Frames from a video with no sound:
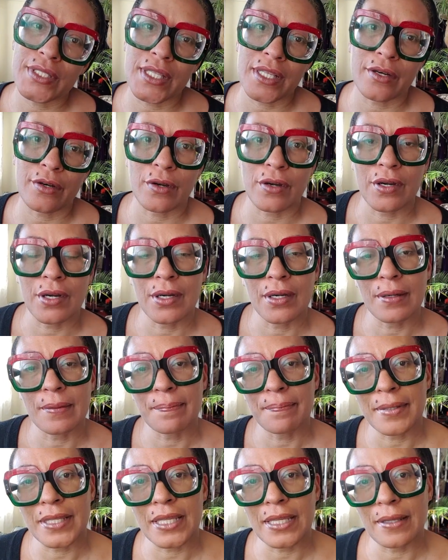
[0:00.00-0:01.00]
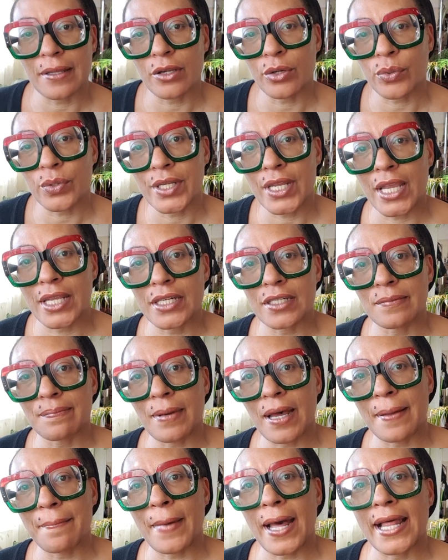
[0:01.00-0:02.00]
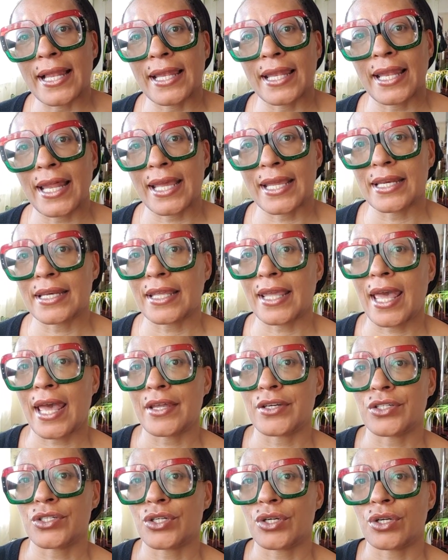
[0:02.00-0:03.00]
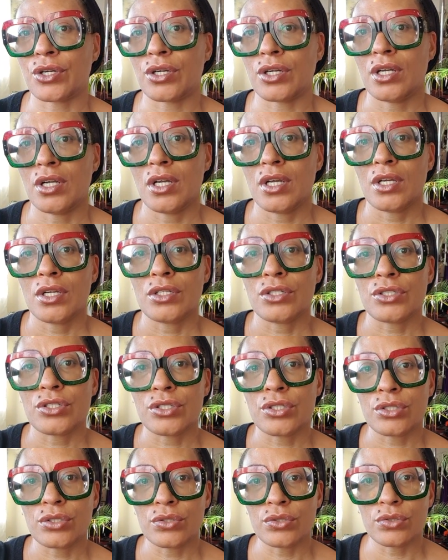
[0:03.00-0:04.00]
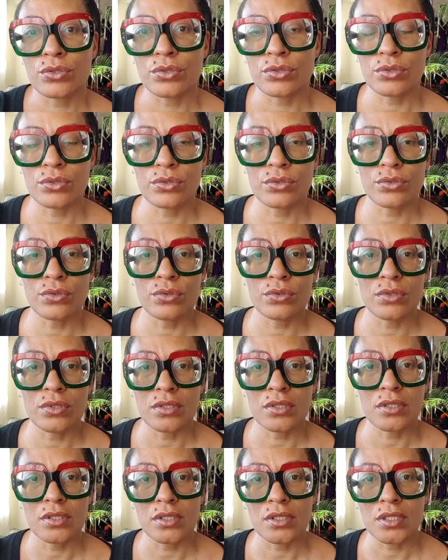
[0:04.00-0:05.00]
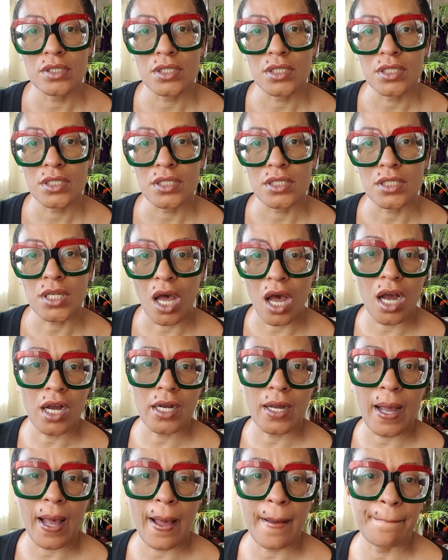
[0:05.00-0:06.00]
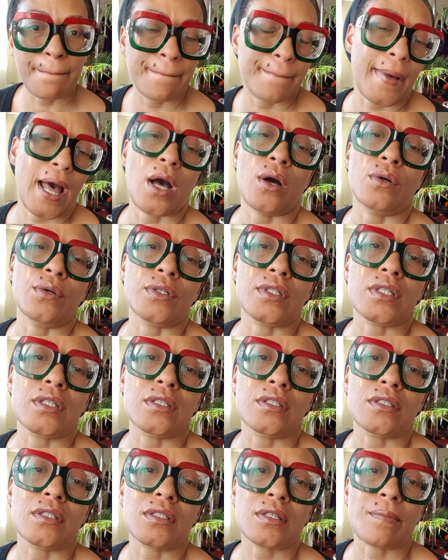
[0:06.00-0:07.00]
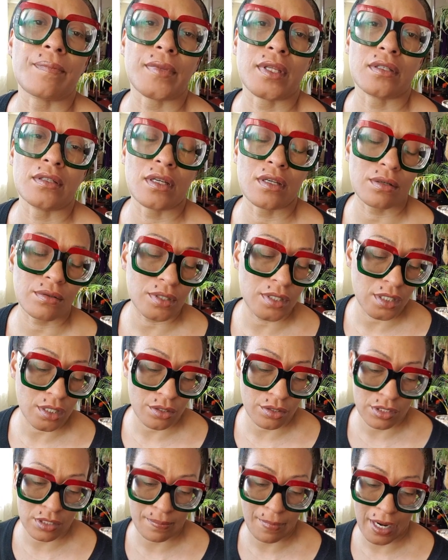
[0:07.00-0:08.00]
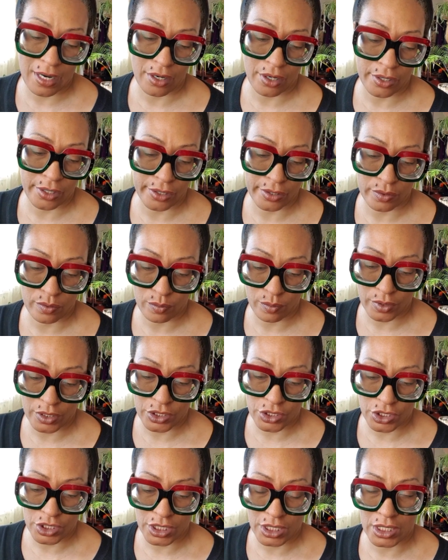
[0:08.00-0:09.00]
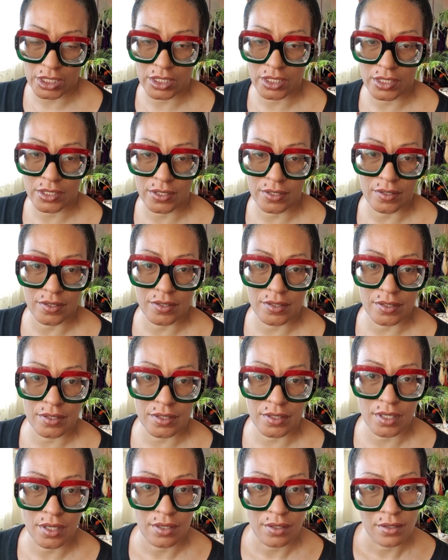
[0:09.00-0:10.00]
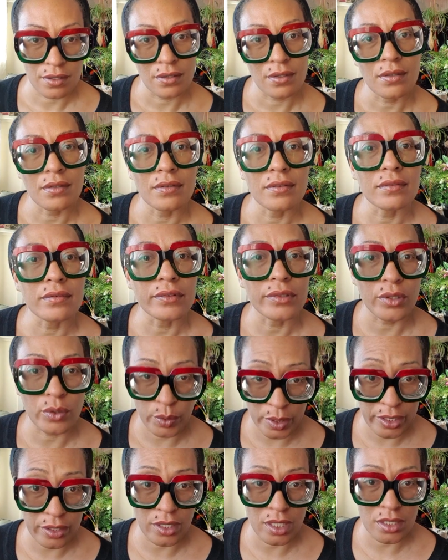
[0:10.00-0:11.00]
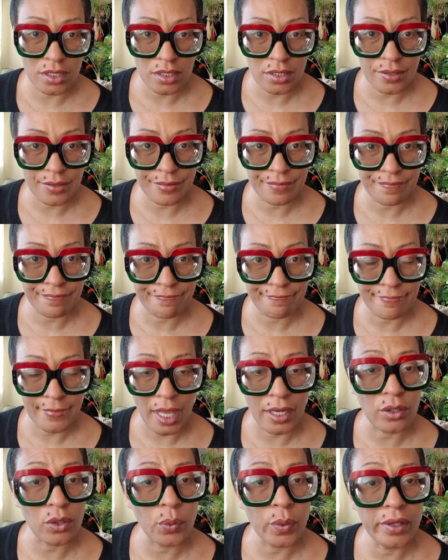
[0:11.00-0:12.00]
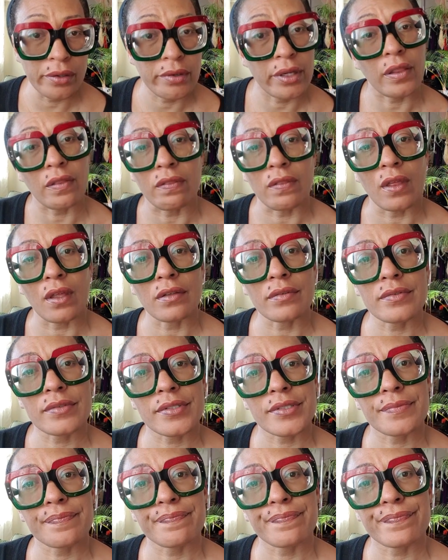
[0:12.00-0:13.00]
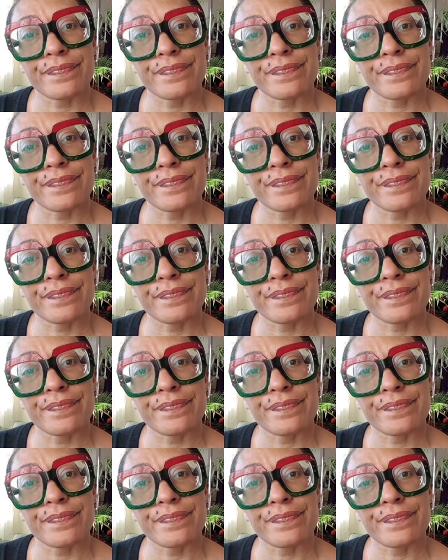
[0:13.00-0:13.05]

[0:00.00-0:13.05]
that are being created by my light catcher to talk about something near and dear to my heart, which is queerness and queering things.